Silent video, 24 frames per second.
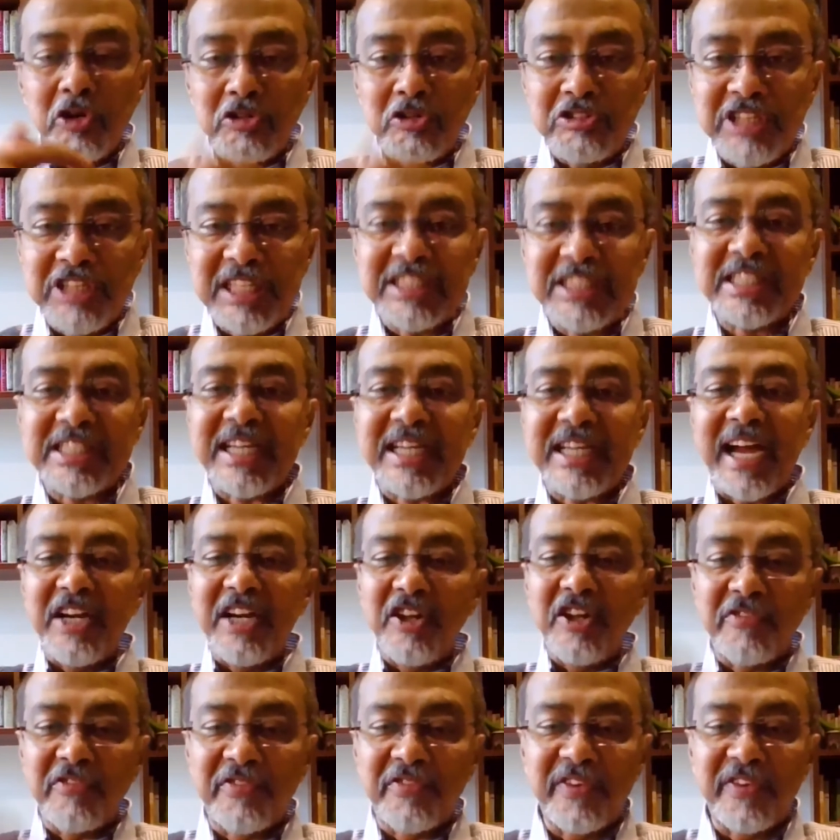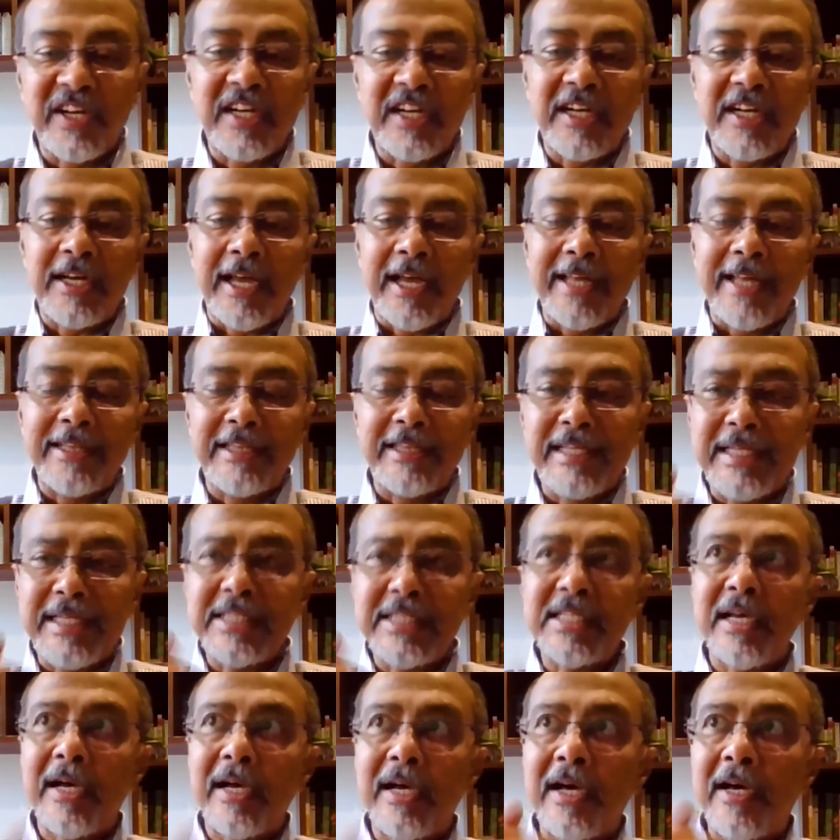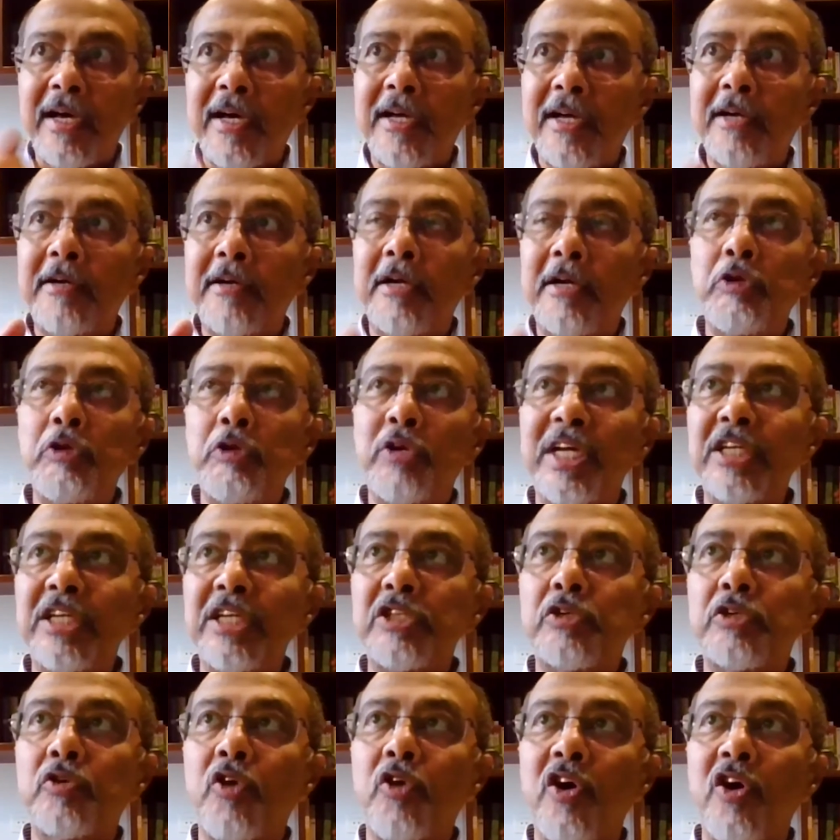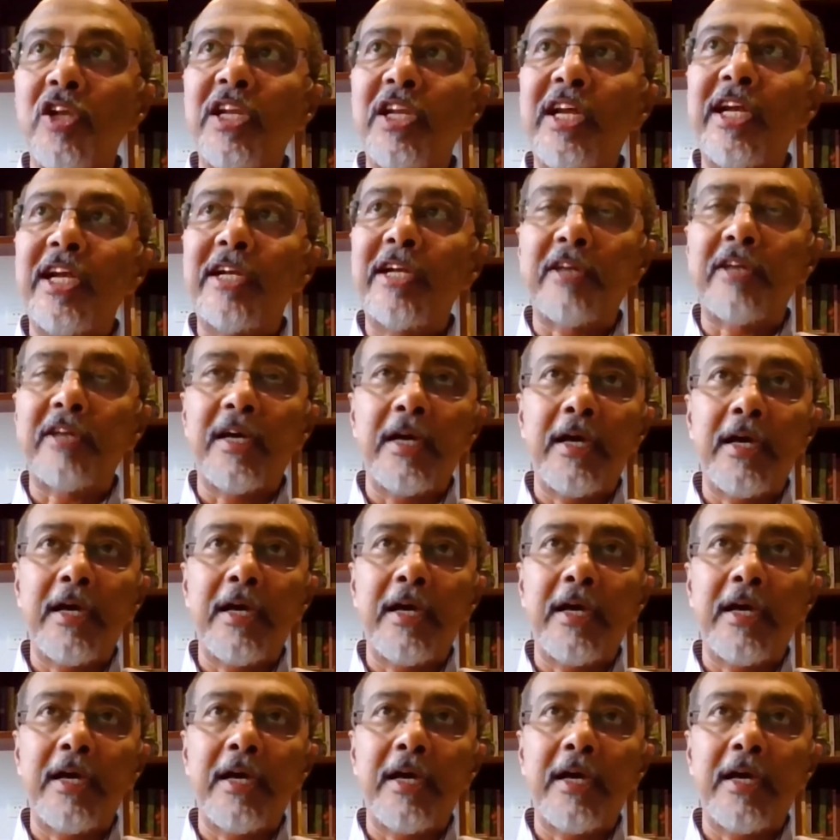this kind of, and these are, you can call it